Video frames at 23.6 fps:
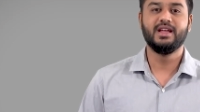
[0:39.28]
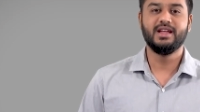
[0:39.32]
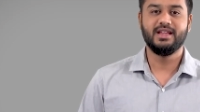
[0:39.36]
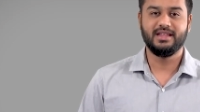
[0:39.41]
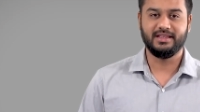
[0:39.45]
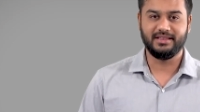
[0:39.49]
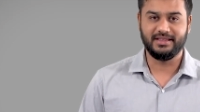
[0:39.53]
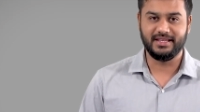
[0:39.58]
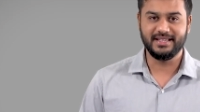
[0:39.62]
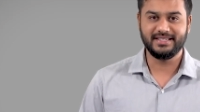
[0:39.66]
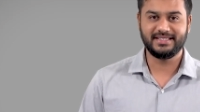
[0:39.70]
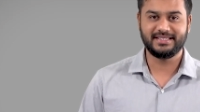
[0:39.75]

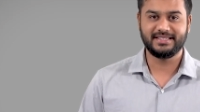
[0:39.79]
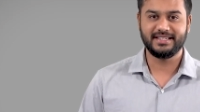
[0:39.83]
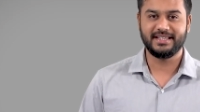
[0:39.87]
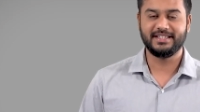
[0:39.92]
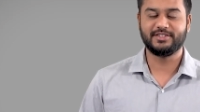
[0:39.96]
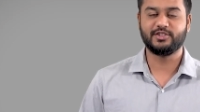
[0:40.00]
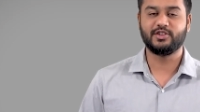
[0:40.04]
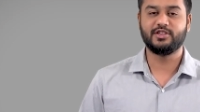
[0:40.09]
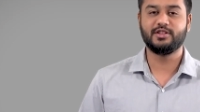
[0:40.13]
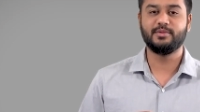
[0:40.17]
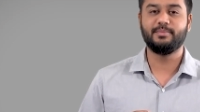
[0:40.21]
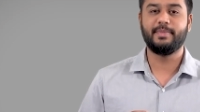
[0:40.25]
This is
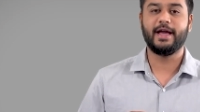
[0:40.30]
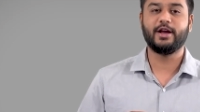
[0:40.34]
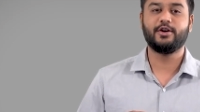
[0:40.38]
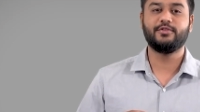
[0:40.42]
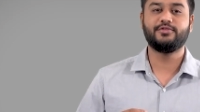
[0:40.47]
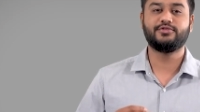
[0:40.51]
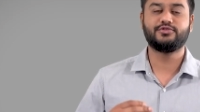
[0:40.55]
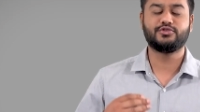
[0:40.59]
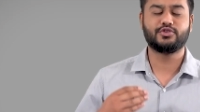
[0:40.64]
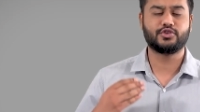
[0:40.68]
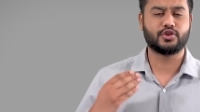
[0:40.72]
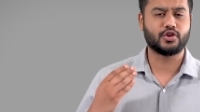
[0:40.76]
on the back
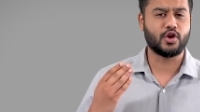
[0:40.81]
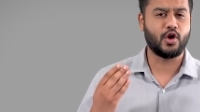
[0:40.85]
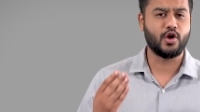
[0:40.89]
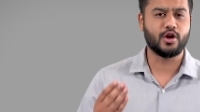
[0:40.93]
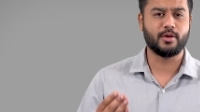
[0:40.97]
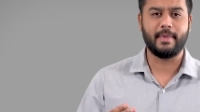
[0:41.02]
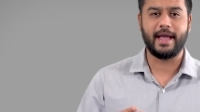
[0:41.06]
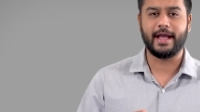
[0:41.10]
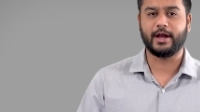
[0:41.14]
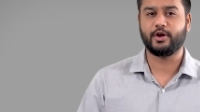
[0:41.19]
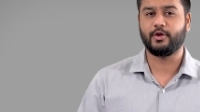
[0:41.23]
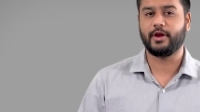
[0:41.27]
of strong
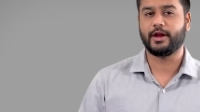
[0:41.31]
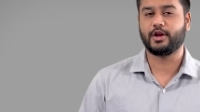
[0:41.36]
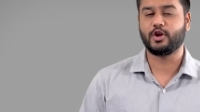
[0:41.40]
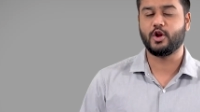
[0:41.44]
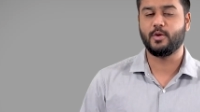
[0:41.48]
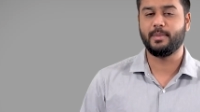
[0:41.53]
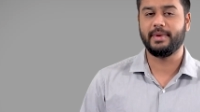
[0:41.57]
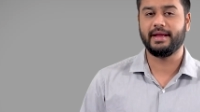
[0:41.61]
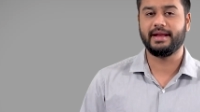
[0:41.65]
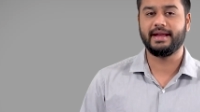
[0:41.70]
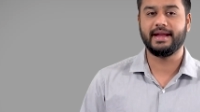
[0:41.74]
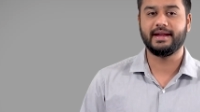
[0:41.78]

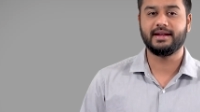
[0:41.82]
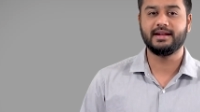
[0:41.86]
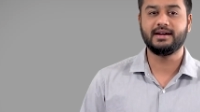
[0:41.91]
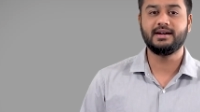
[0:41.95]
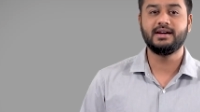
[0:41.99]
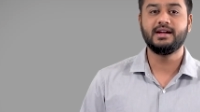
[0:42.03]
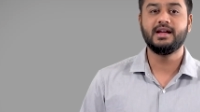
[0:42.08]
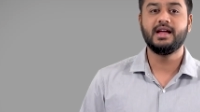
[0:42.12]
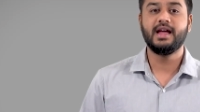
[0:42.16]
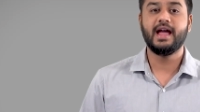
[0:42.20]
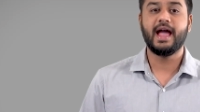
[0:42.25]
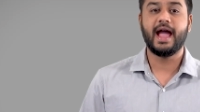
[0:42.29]
macroeconomic
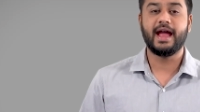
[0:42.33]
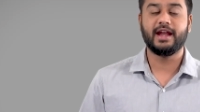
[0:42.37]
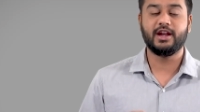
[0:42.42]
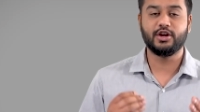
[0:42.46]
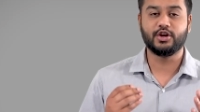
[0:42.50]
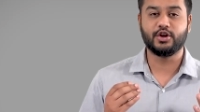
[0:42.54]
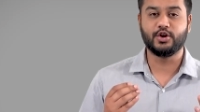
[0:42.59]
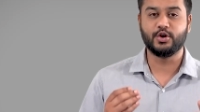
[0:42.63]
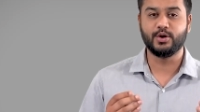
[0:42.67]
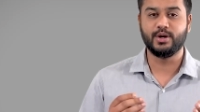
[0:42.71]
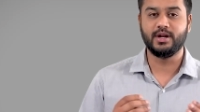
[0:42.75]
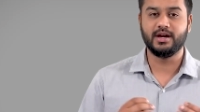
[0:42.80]
data and a
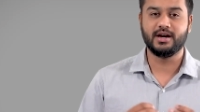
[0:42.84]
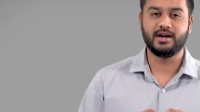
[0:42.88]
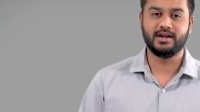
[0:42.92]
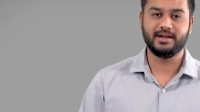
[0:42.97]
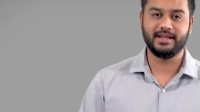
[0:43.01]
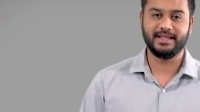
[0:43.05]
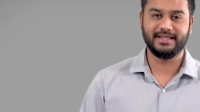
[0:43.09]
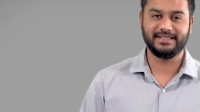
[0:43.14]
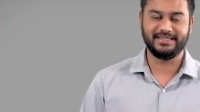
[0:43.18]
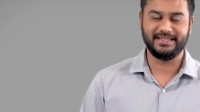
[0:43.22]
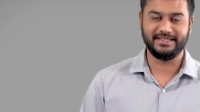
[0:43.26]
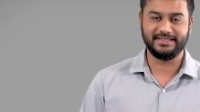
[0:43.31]
good
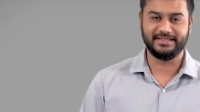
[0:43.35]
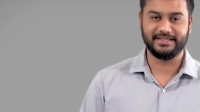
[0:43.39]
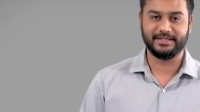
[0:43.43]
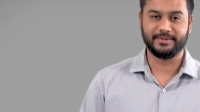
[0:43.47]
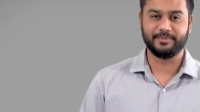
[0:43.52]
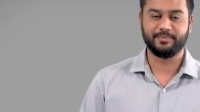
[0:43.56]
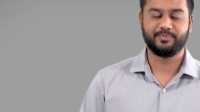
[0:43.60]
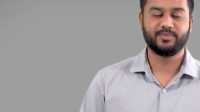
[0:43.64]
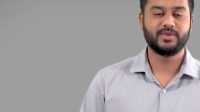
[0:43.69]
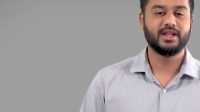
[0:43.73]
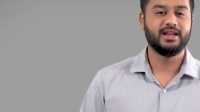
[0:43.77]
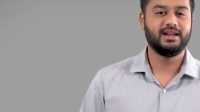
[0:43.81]
earning season.
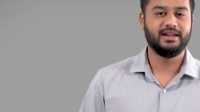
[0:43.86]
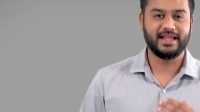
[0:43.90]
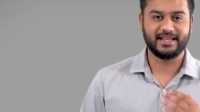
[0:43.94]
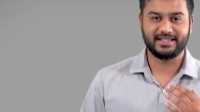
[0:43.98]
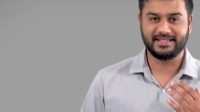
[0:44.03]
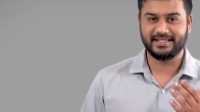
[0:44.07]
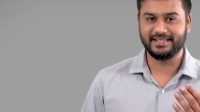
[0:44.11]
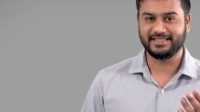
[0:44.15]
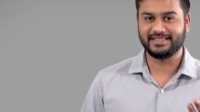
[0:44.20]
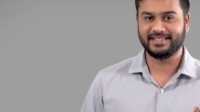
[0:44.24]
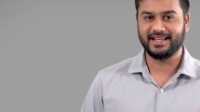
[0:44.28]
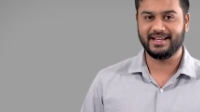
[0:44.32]
Let's
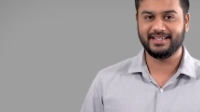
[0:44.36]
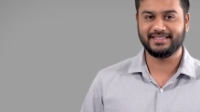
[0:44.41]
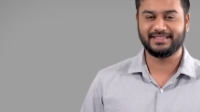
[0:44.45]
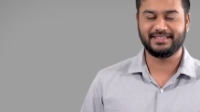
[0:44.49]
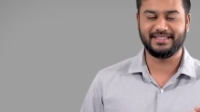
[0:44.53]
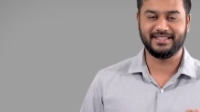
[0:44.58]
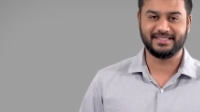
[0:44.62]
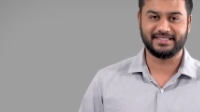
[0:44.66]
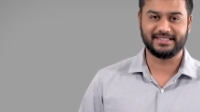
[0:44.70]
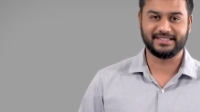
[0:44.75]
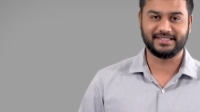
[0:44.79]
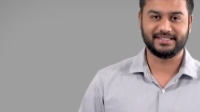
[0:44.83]
discuss
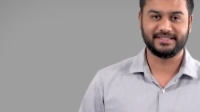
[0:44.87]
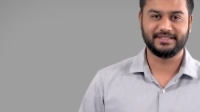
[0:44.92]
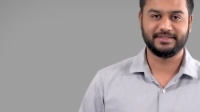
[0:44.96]
this.